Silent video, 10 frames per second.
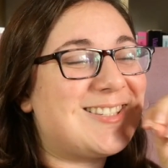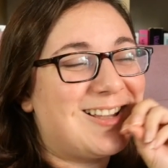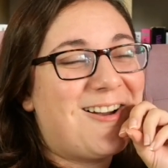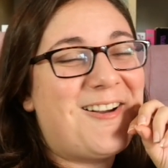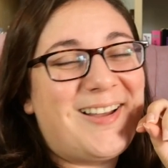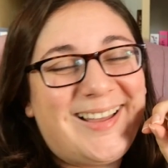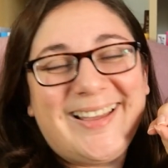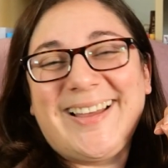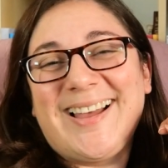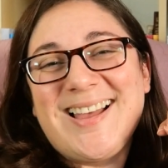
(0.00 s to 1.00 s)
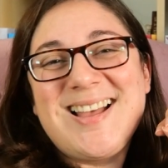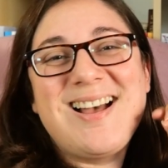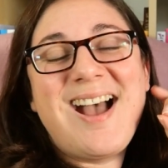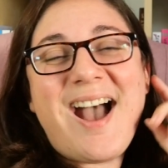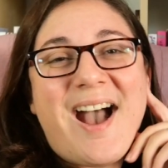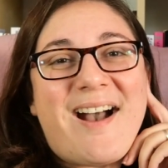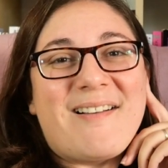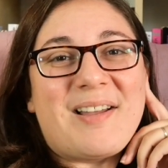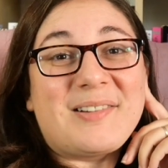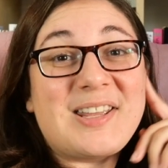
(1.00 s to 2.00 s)
So
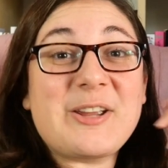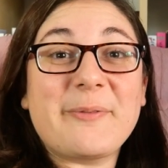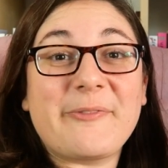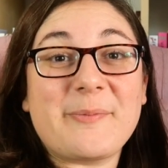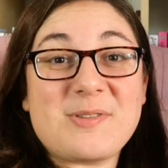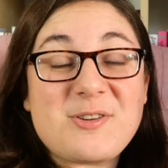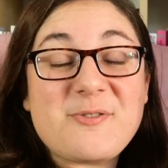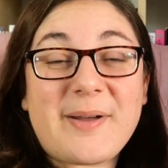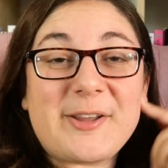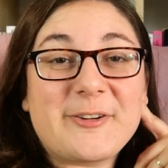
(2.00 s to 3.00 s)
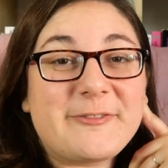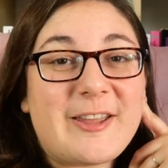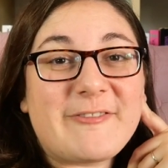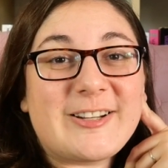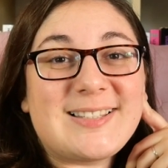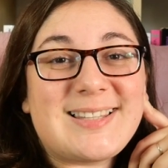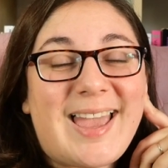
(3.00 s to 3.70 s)
I want to hear from you about your favorites,